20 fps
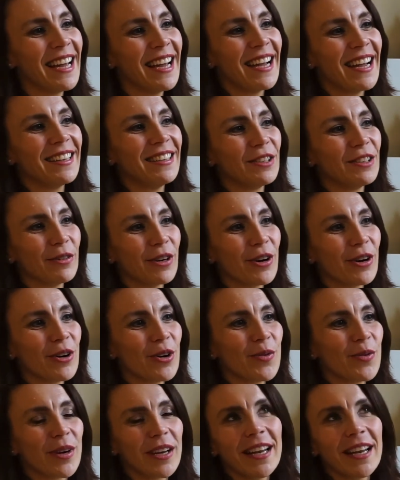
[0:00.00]
I think we
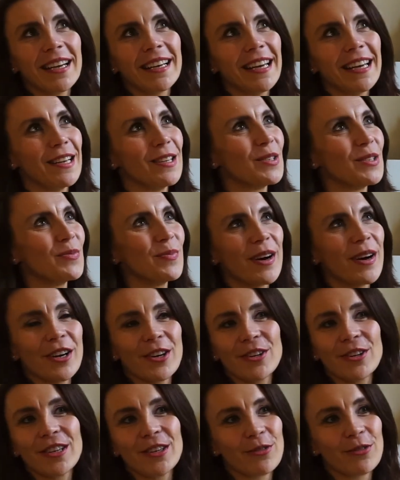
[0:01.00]
all were like
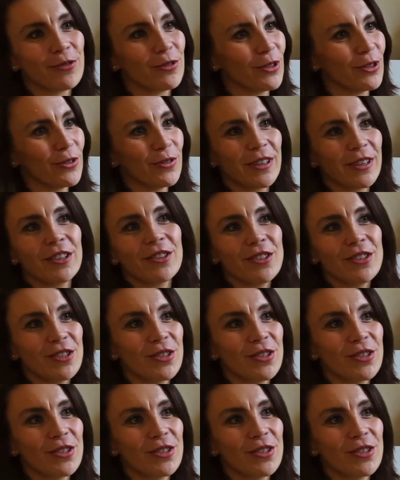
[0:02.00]
inspired and full of energy.